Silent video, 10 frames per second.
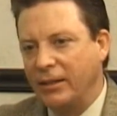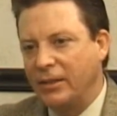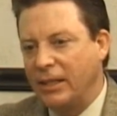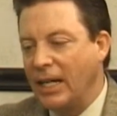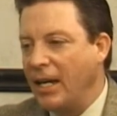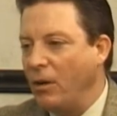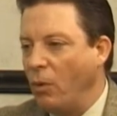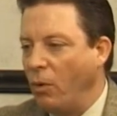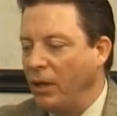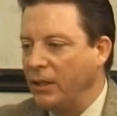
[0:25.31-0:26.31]
Today,
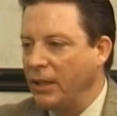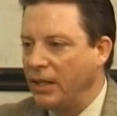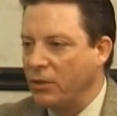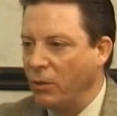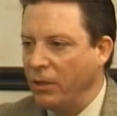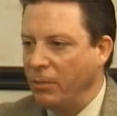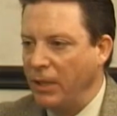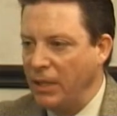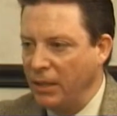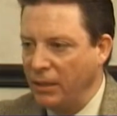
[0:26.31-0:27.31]
one that's going to
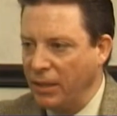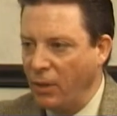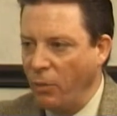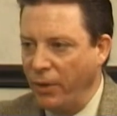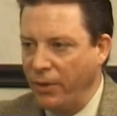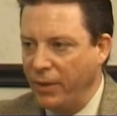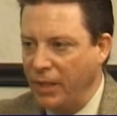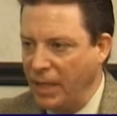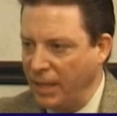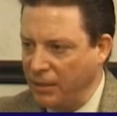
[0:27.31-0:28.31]
be dealing with the
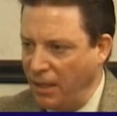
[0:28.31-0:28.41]
neck.